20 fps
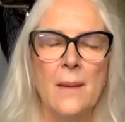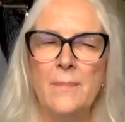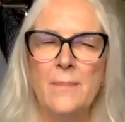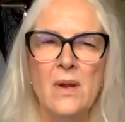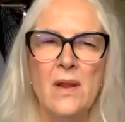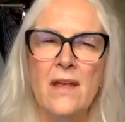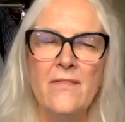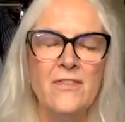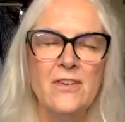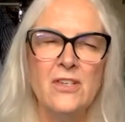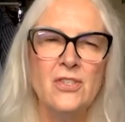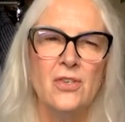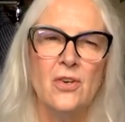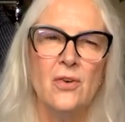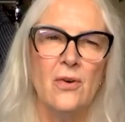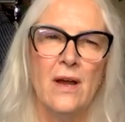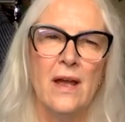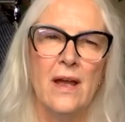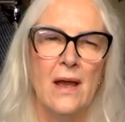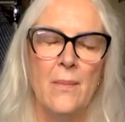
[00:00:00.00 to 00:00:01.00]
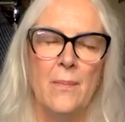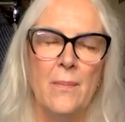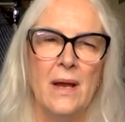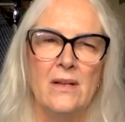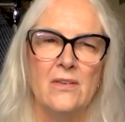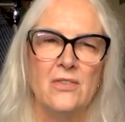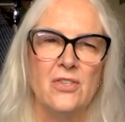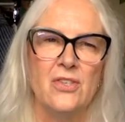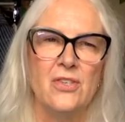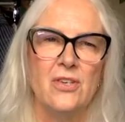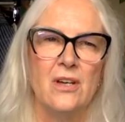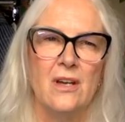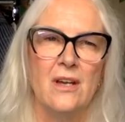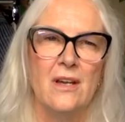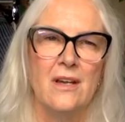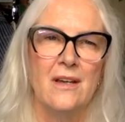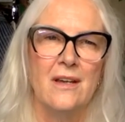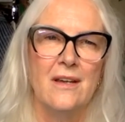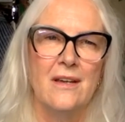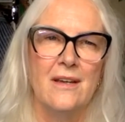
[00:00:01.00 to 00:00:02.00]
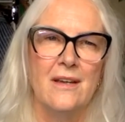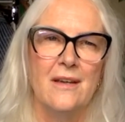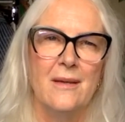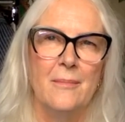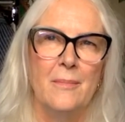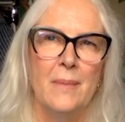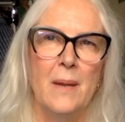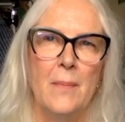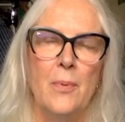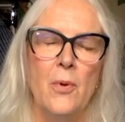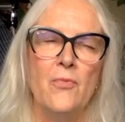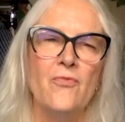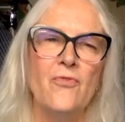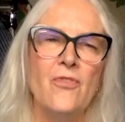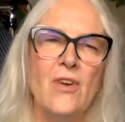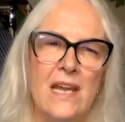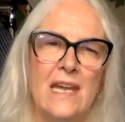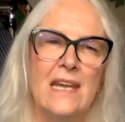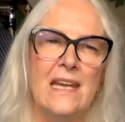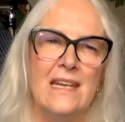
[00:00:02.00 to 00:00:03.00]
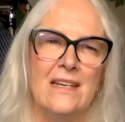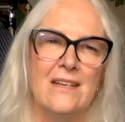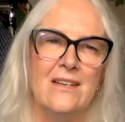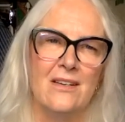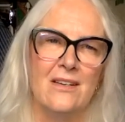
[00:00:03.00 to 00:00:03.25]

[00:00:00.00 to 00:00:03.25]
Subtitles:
I'm never sure how much people read